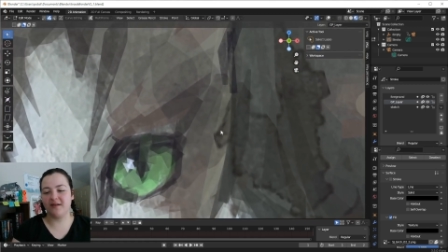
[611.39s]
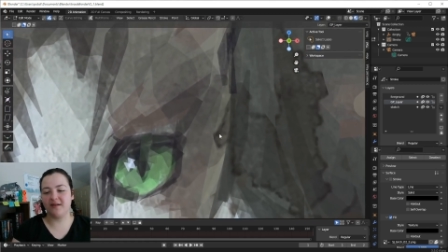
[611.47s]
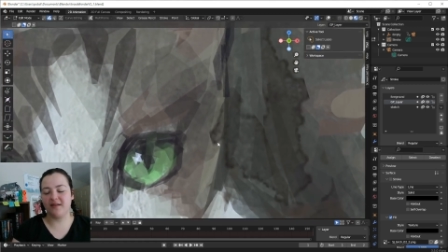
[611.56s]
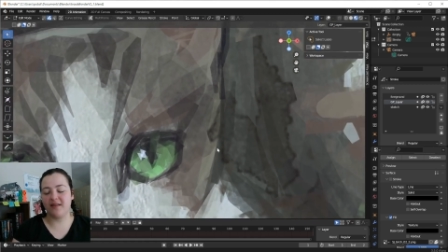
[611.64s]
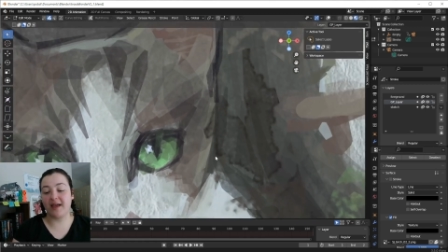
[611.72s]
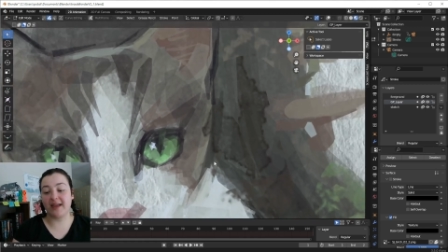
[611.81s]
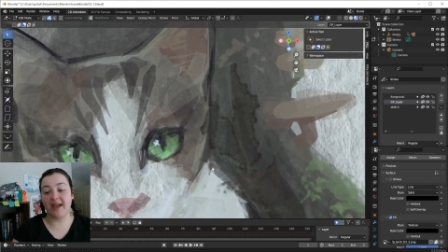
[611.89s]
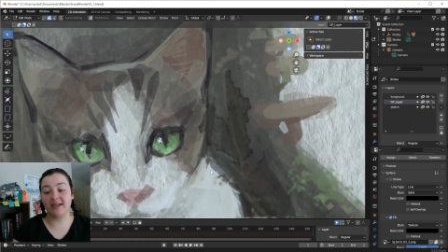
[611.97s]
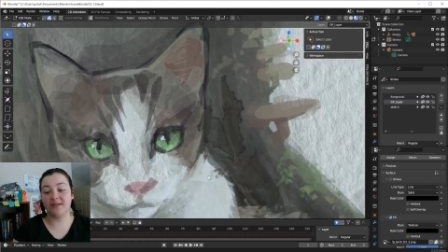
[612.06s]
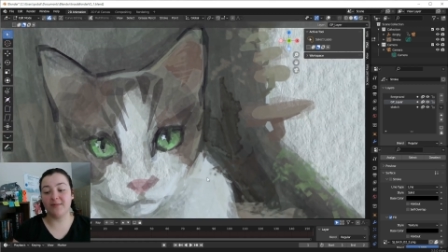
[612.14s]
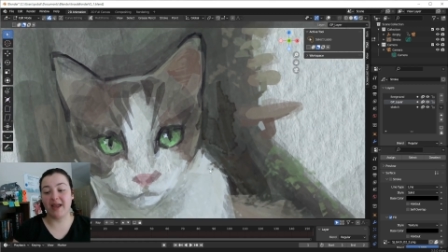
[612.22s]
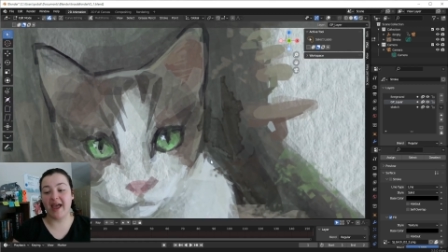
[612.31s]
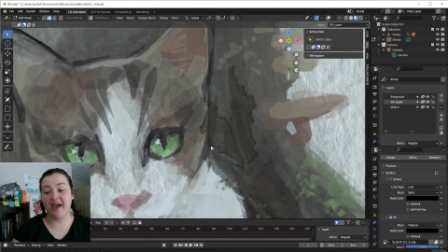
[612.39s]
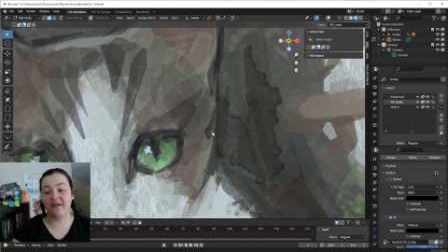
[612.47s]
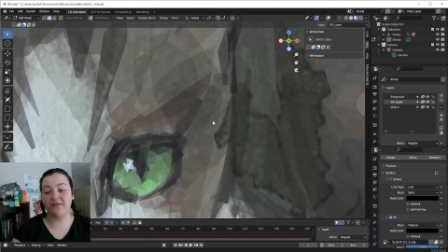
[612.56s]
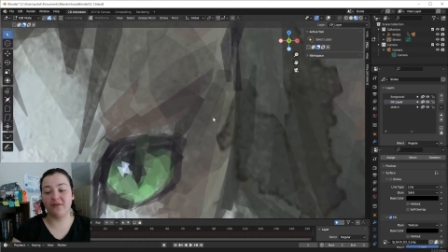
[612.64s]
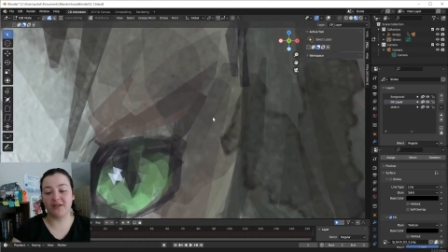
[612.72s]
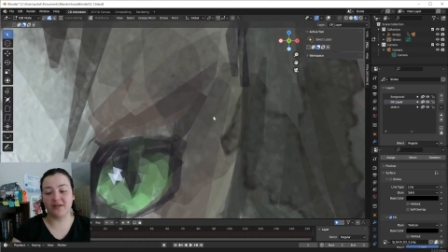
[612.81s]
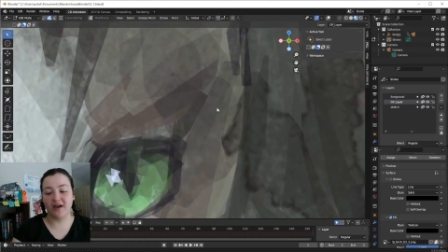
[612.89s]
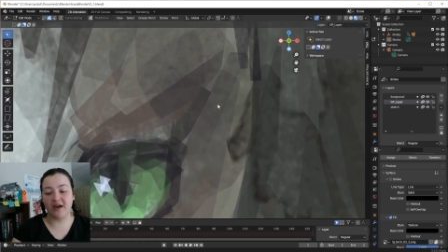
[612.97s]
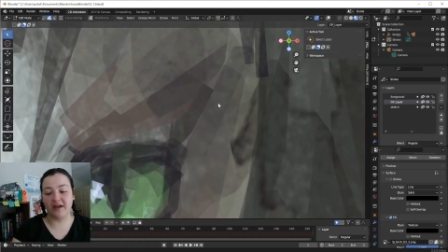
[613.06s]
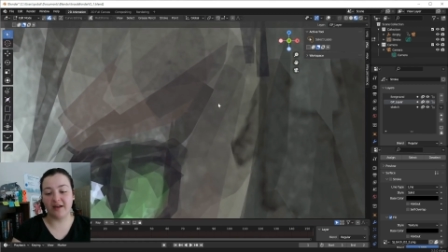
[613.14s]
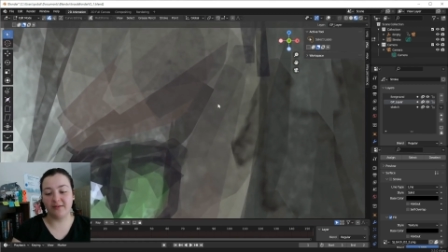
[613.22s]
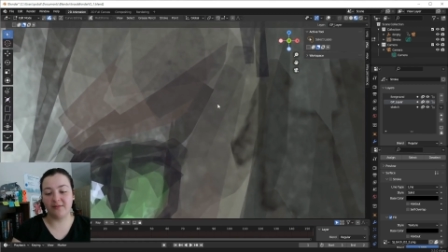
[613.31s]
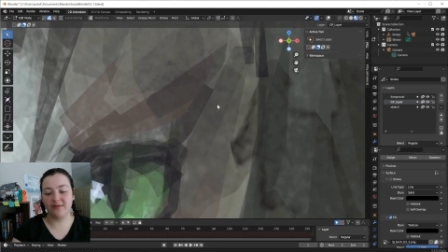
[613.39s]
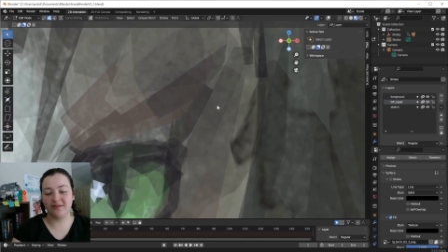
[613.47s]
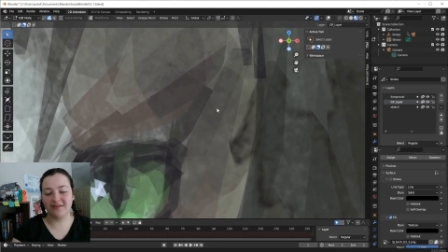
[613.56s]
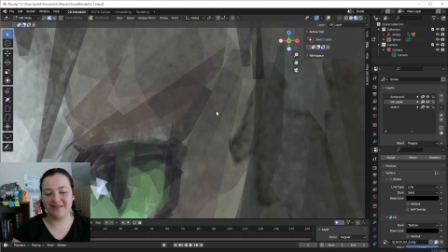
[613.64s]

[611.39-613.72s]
that gets me every time.